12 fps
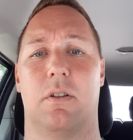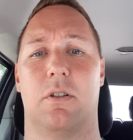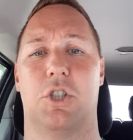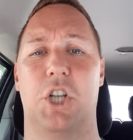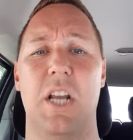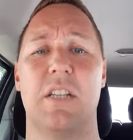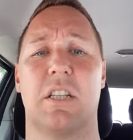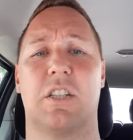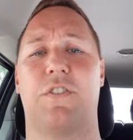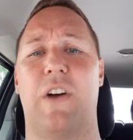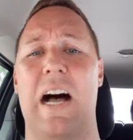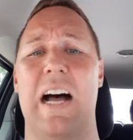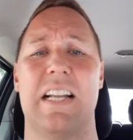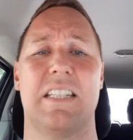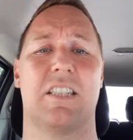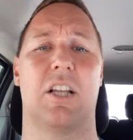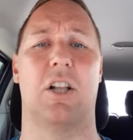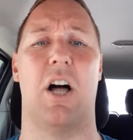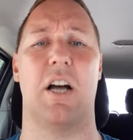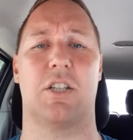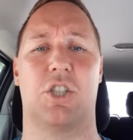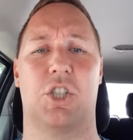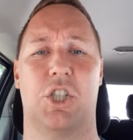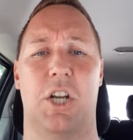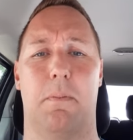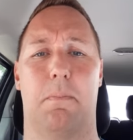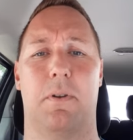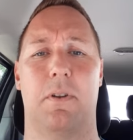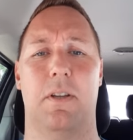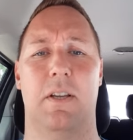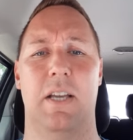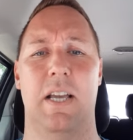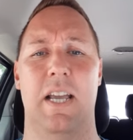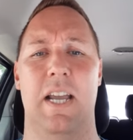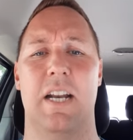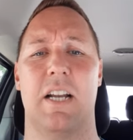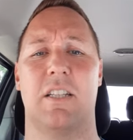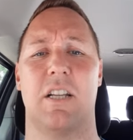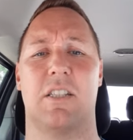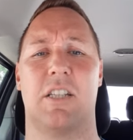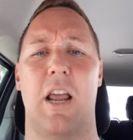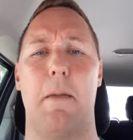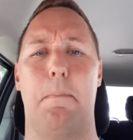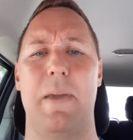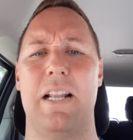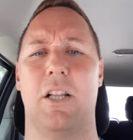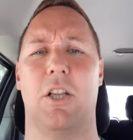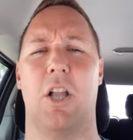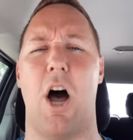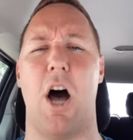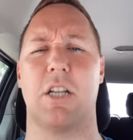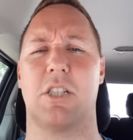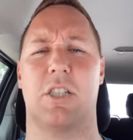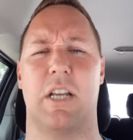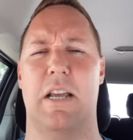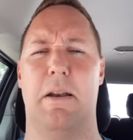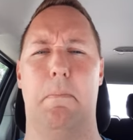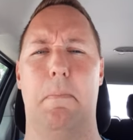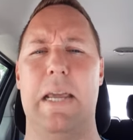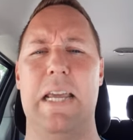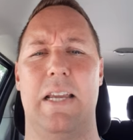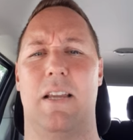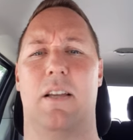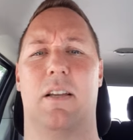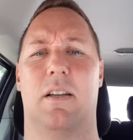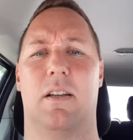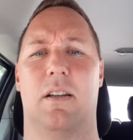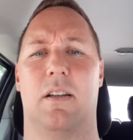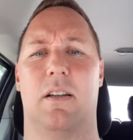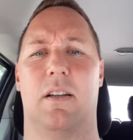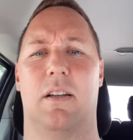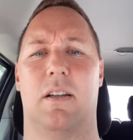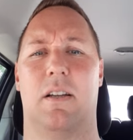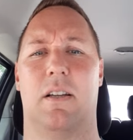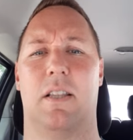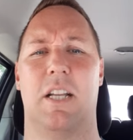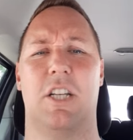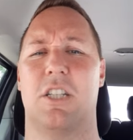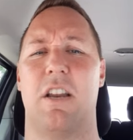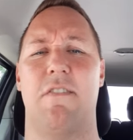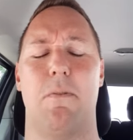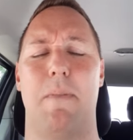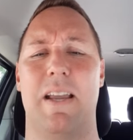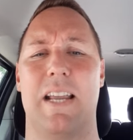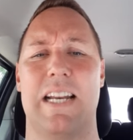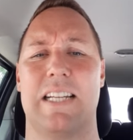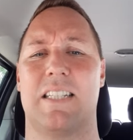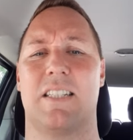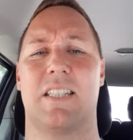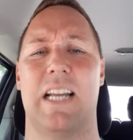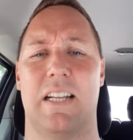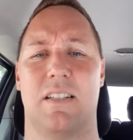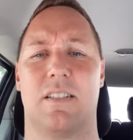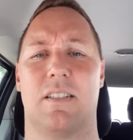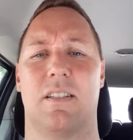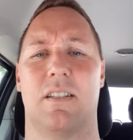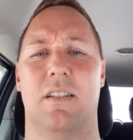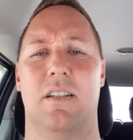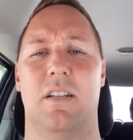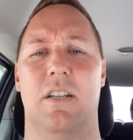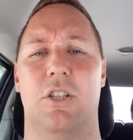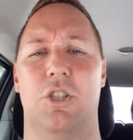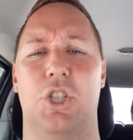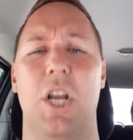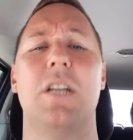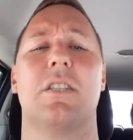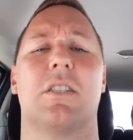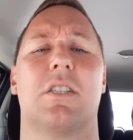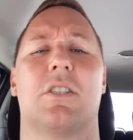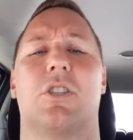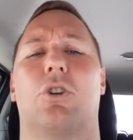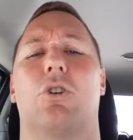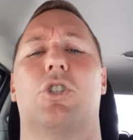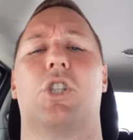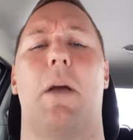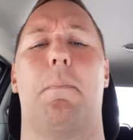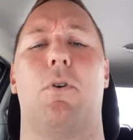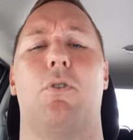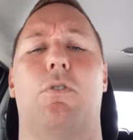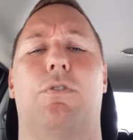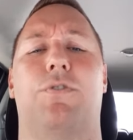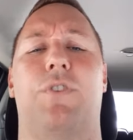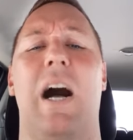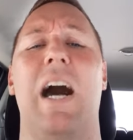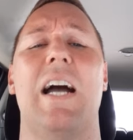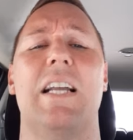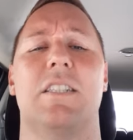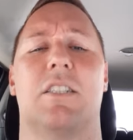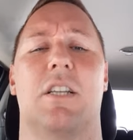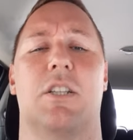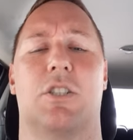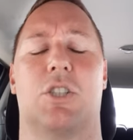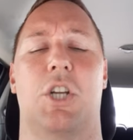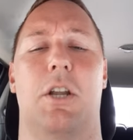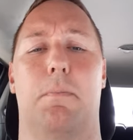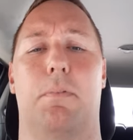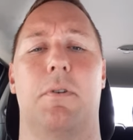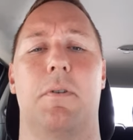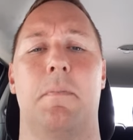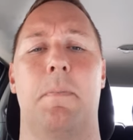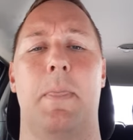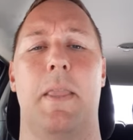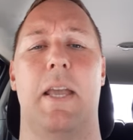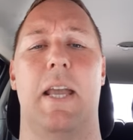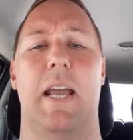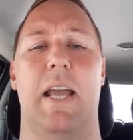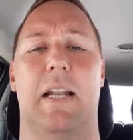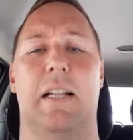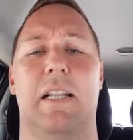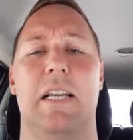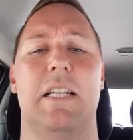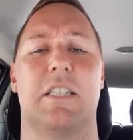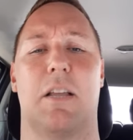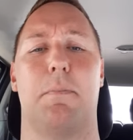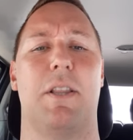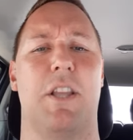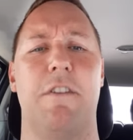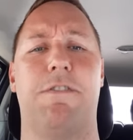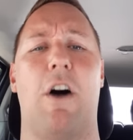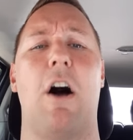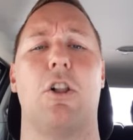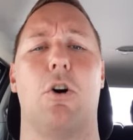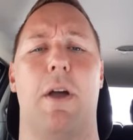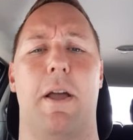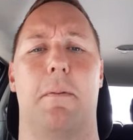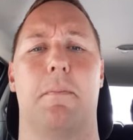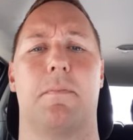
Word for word: Jesus finds the lost sheep. He doesn't say, Be lost in me. That doesn't even make any sense. Jesus is the good shepherd who finds his sheep and leads them, and they follow him.